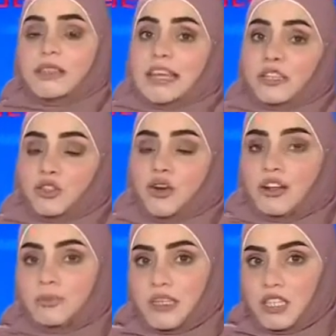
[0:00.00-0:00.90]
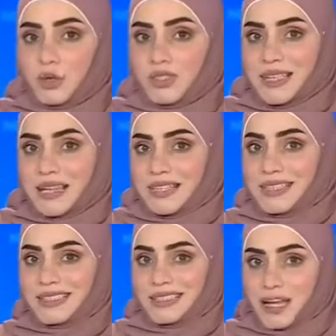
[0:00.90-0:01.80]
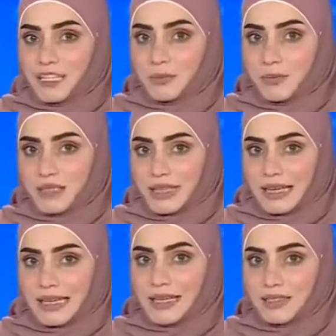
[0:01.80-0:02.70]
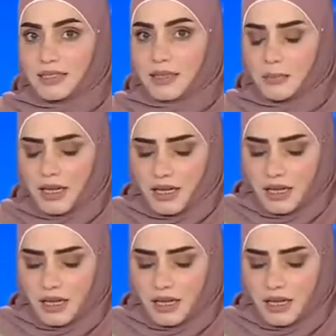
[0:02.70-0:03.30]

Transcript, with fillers: later on be used as an indictment against them.